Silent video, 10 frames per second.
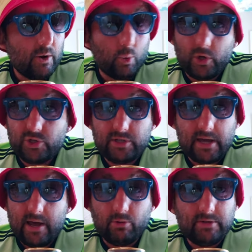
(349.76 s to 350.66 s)
which
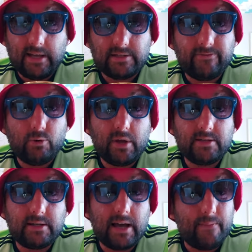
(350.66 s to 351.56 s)
only takes a few
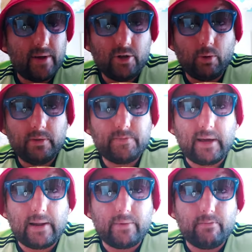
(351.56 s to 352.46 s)
days to come, but I normally
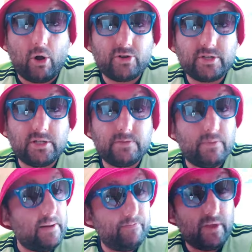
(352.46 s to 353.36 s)
pick it up in Morrison's.
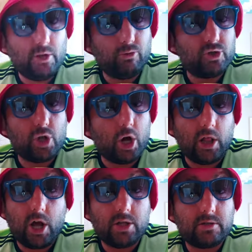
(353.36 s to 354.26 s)
But they don't stock a
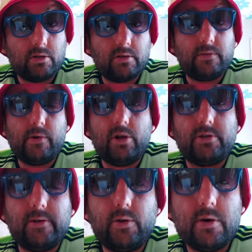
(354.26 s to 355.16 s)
lot, to be
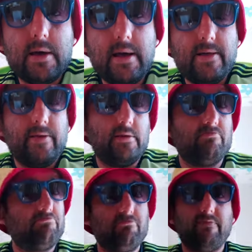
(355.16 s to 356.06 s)
honest with you.
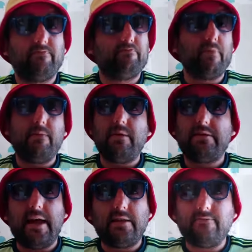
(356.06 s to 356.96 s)
Maybe
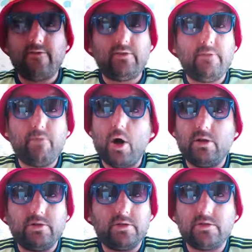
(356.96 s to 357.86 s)
10 to 15
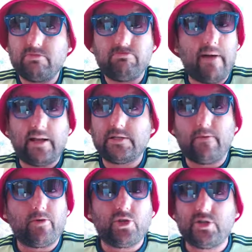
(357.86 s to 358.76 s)
bottles
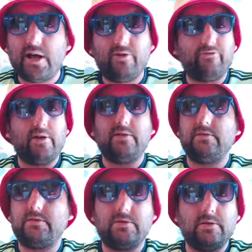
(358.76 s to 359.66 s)
maximum on the shelf,
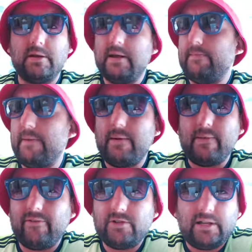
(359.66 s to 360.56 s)
and
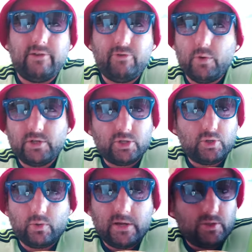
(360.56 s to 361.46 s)
maybe have a delivery once or
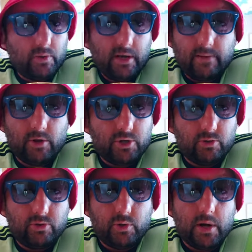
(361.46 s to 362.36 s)
twice a week. I'm not
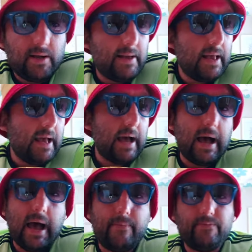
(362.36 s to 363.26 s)
too sure.
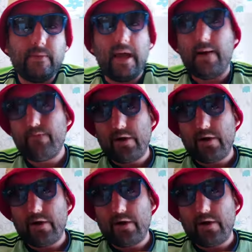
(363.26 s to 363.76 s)
Yeah,